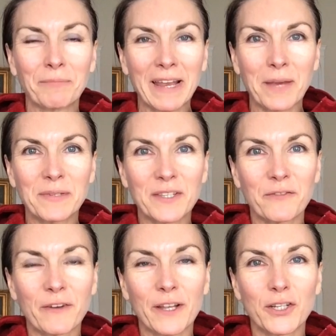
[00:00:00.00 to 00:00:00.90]
My name is
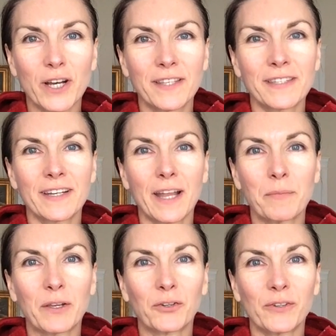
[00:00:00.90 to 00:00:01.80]
Stefana Johnson and
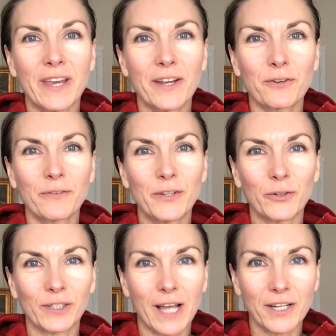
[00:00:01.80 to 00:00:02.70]
I'm the creator of
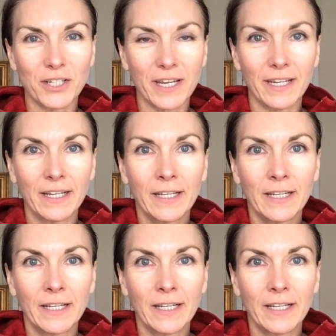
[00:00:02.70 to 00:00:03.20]
Yogilachi.